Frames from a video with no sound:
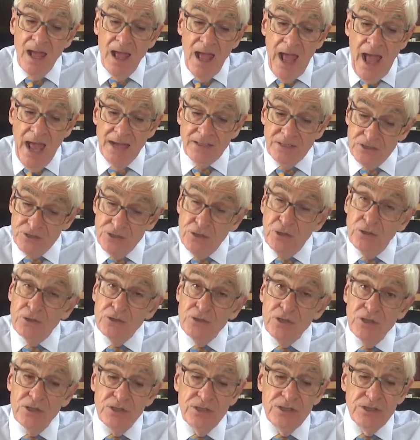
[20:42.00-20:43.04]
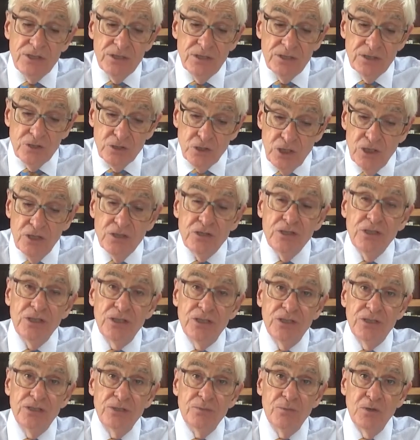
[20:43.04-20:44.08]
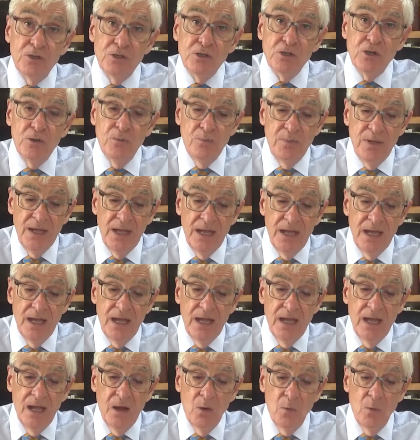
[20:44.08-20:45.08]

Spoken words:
And it's not just churches which compare